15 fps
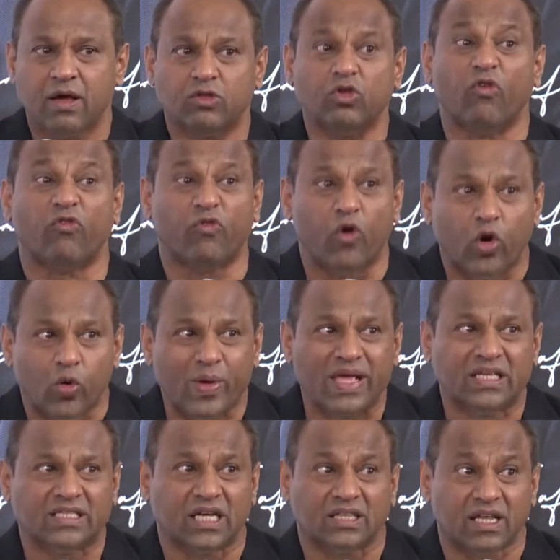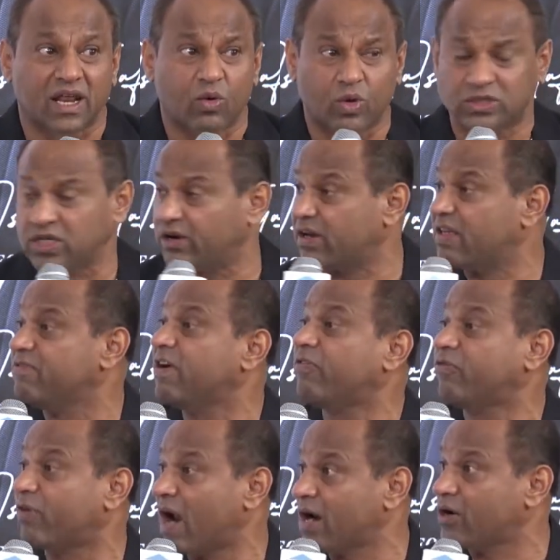The following Saturday was a
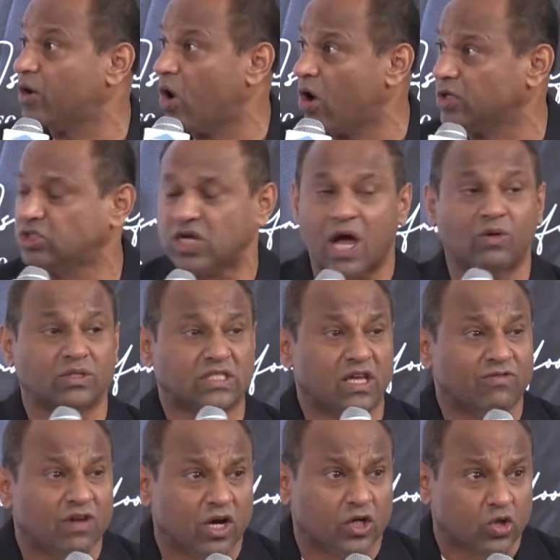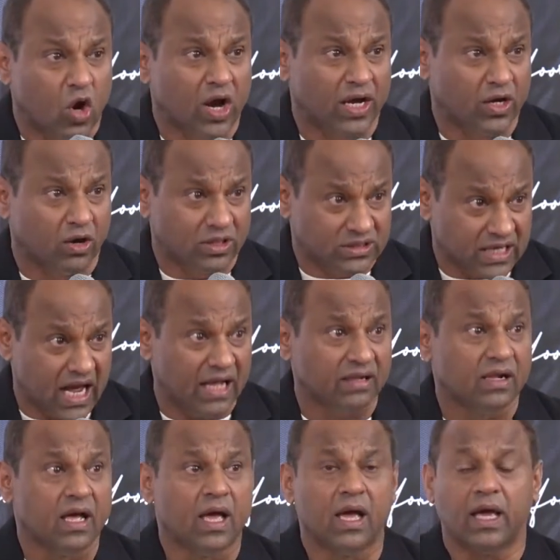riverfront launch. I was giving a talk at the hotel.
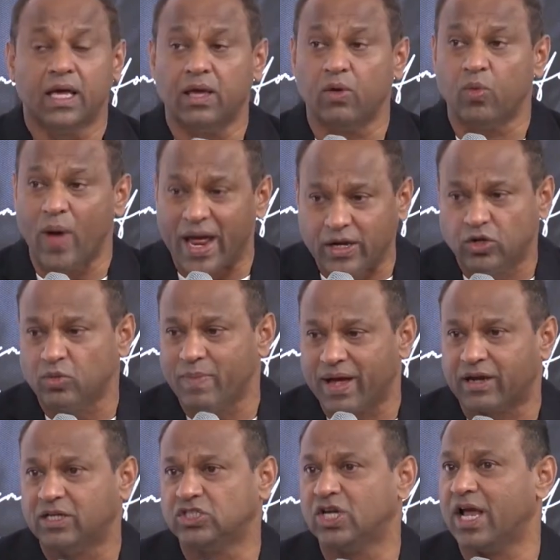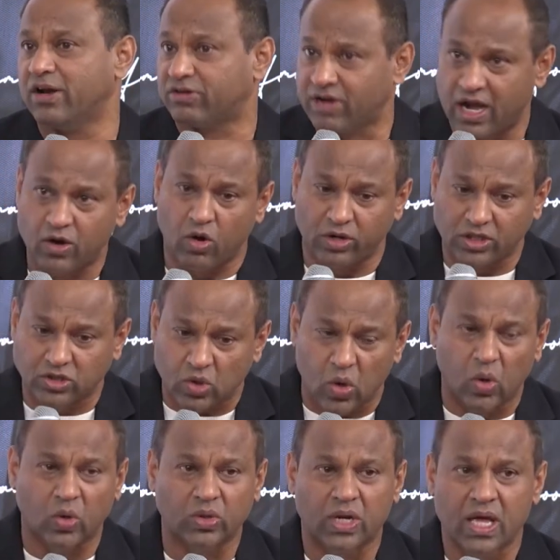He went to MacRitchie and ran on his
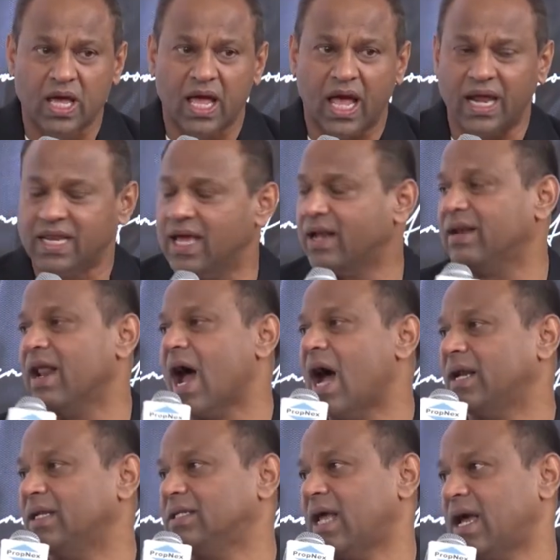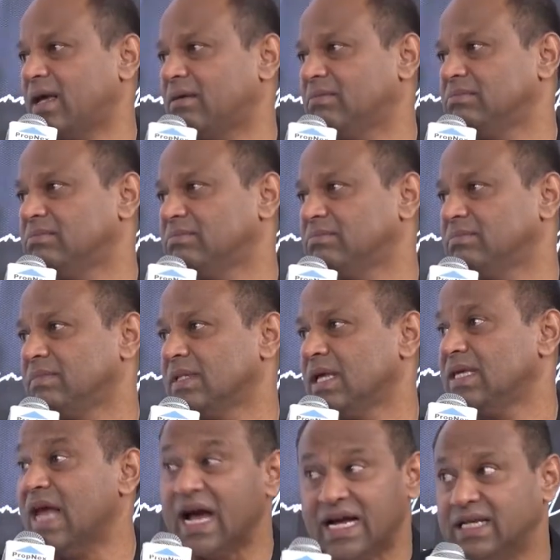own, and he had a heart attack.
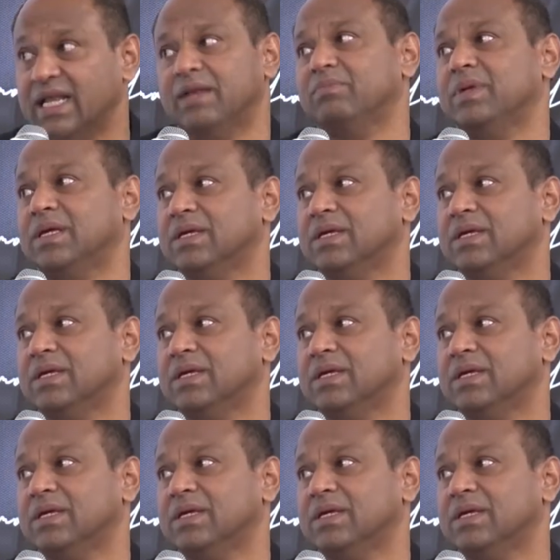Younger than me.